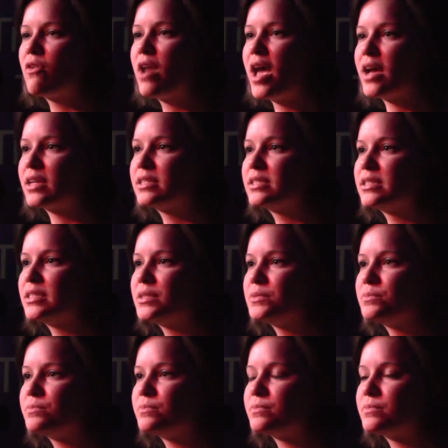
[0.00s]
next.
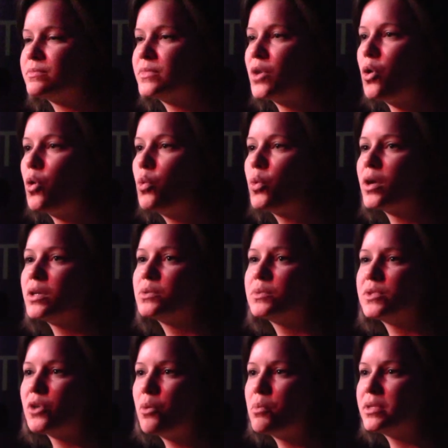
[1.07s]
The whole world
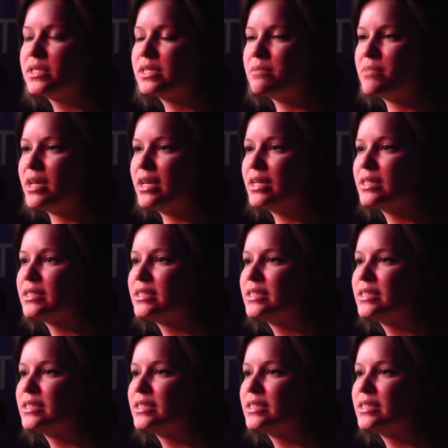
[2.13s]
was open to me.